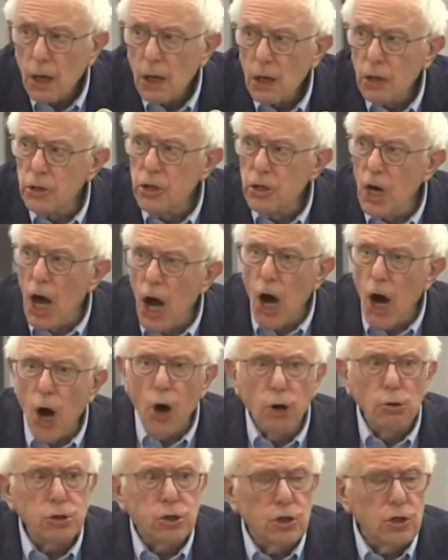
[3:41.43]

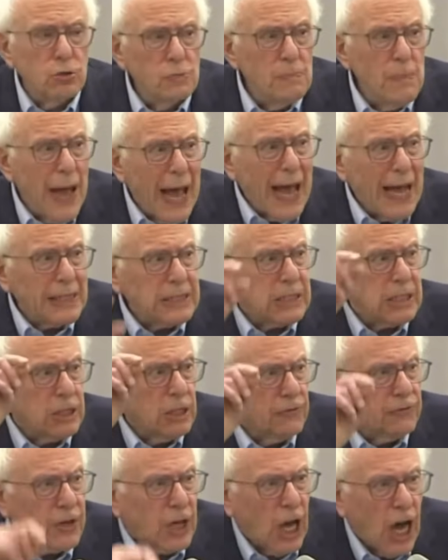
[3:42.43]
no to
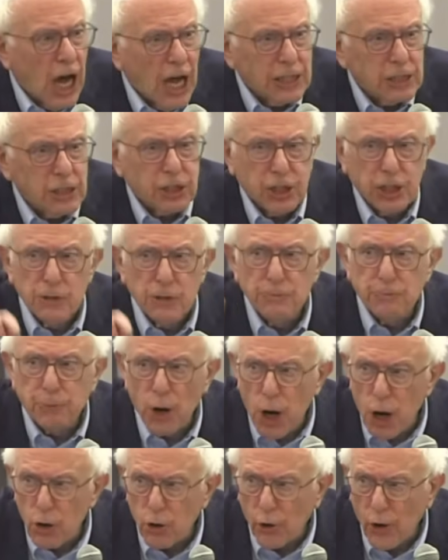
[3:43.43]
massive cuts in
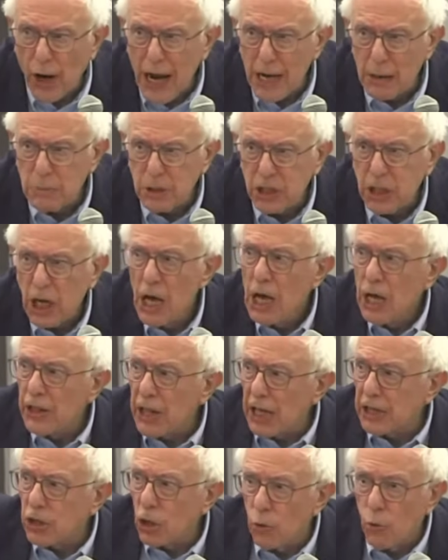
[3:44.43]
programs
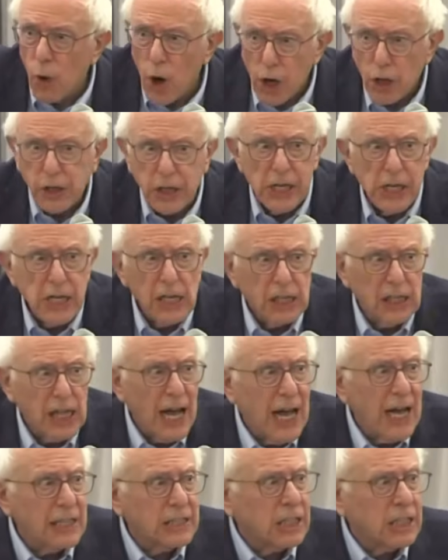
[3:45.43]
that the working class